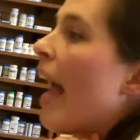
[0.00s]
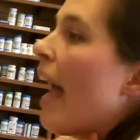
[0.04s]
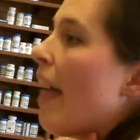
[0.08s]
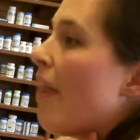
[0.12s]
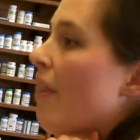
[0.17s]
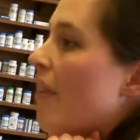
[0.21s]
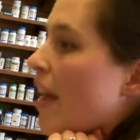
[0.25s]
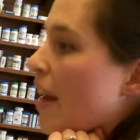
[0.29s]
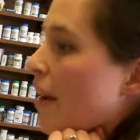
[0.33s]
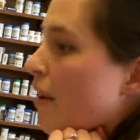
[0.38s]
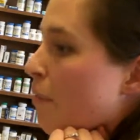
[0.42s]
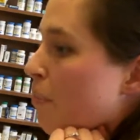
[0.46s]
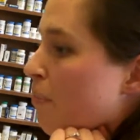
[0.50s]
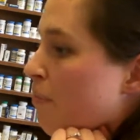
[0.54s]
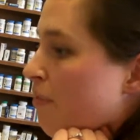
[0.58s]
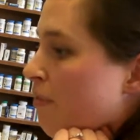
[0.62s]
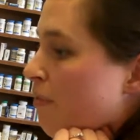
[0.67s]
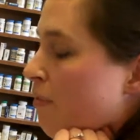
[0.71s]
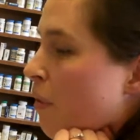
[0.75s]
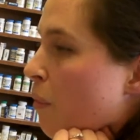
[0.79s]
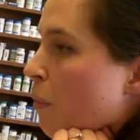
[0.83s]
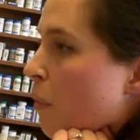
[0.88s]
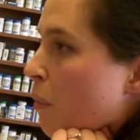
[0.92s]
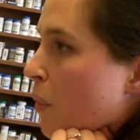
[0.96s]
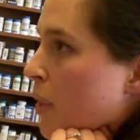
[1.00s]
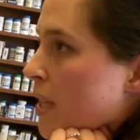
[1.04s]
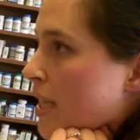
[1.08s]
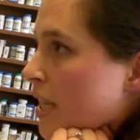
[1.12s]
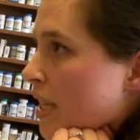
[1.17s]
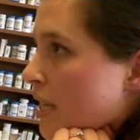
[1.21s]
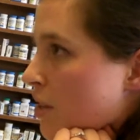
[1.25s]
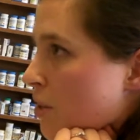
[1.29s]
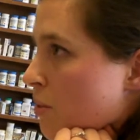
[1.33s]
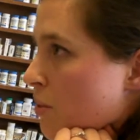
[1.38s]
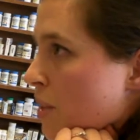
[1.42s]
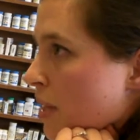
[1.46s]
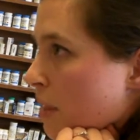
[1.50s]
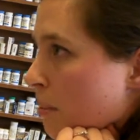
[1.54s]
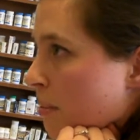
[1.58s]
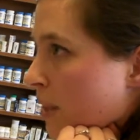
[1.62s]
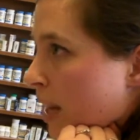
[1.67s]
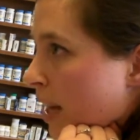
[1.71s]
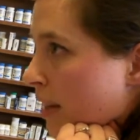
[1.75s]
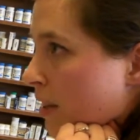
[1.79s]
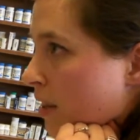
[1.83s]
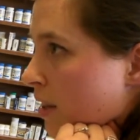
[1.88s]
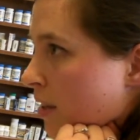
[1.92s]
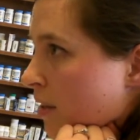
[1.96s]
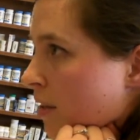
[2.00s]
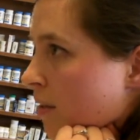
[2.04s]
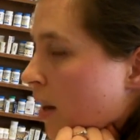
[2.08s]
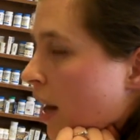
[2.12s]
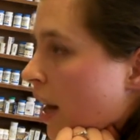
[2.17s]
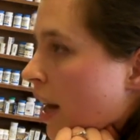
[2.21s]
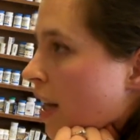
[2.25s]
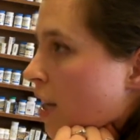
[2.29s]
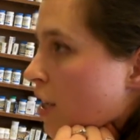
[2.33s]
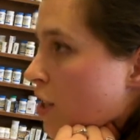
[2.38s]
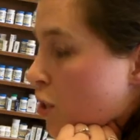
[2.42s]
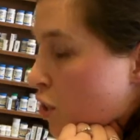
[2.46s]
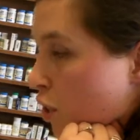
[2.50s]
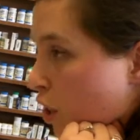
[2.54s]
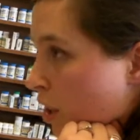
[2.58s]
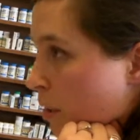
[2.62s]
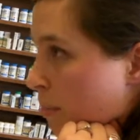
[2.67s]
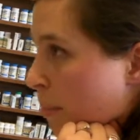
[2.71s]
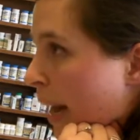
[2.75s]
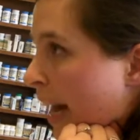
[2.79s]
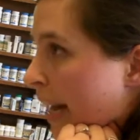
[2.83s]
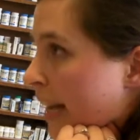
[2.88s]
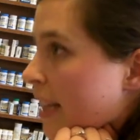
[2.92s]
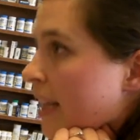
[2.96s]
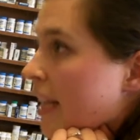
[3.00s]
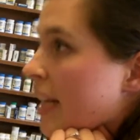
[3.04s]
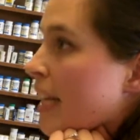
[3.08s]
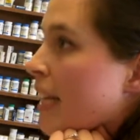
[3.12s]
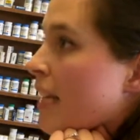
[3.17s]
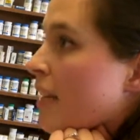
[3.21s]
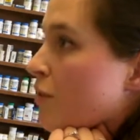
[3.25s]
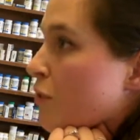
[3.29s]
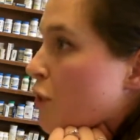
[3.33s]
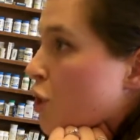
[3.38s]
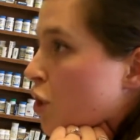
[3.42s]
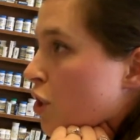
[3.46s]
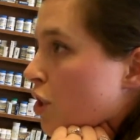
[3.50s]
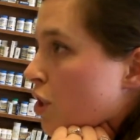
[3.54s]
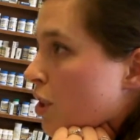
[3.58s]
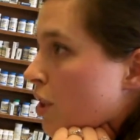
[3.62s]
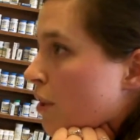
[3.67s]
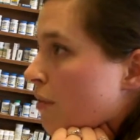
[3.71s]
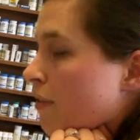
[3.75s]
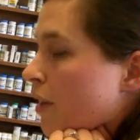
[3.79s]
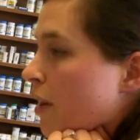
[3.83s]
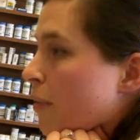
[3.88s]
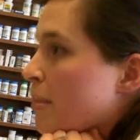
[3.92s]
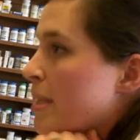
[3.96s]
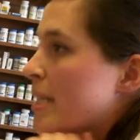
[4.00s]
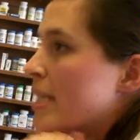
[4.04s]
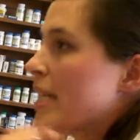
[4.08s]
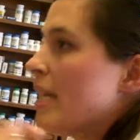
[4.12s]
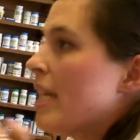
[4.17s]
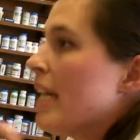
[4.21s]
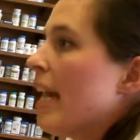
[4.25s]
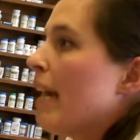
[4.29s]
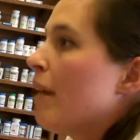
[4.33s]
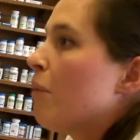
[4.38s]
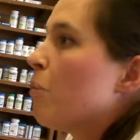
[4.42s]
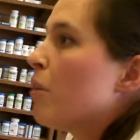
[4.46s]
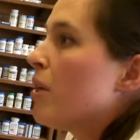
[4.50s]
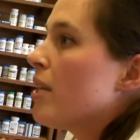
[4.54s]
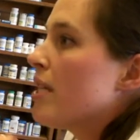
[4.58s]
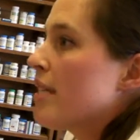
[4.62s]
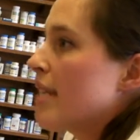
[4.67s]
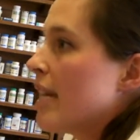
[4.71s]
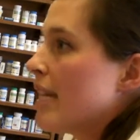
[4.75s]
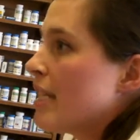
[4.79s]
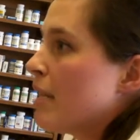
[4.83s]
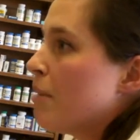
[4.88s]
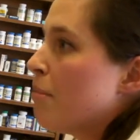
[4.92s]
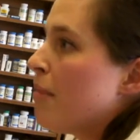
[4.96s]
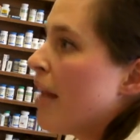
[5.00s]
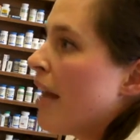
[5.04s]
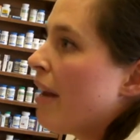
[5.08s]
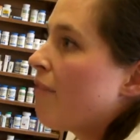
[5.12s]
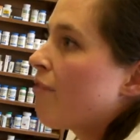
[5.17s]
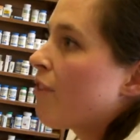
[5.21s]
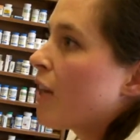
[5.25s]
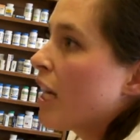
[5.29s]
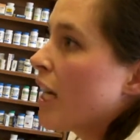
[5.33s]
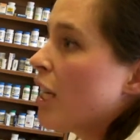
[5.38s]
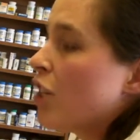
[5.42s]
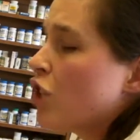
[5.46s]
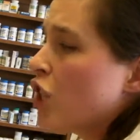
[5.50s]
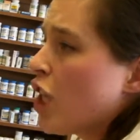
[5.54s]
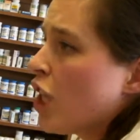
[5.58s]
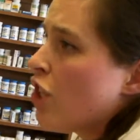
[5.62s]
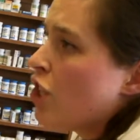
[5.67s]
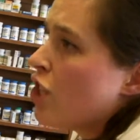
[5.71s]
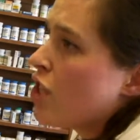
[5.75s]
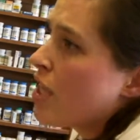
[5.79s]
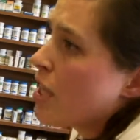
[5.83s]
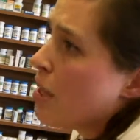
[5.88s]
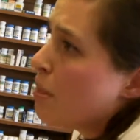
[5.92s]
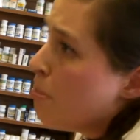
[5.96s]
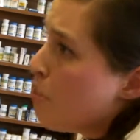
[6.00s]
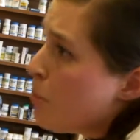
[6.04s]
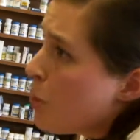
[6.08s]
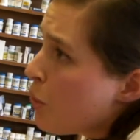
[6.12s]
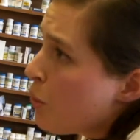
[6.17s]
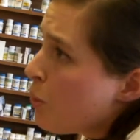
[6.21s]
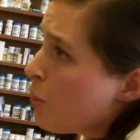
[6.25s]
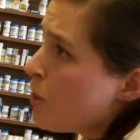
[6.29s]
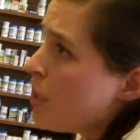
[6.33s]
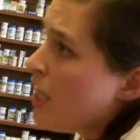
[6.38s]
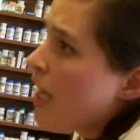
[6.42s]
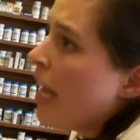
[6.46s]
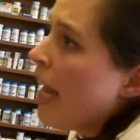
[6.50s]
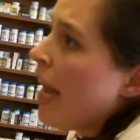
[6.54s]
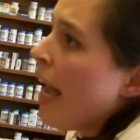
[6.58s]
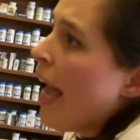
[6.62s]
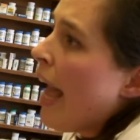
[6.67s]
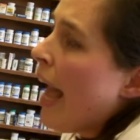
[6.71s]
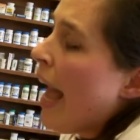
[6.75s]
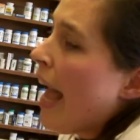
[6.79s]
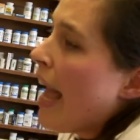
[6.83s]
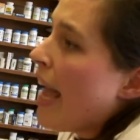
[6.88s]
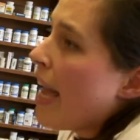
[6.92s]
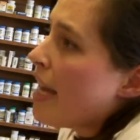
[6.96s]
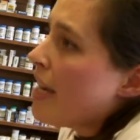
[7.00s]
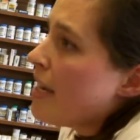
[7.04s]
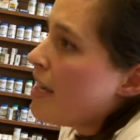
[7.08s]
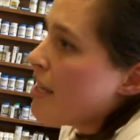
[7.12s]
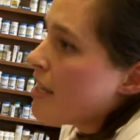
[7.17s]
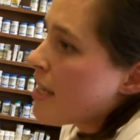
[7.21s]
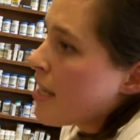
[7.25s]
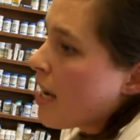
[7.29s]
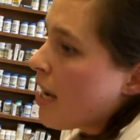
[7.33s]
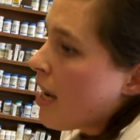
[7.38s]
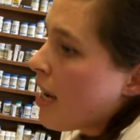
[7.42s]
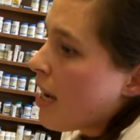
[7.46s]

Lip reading: And then once he's used up that starter pack, then he can return to the pharmacy, and we'll assess him then for any changes in mood and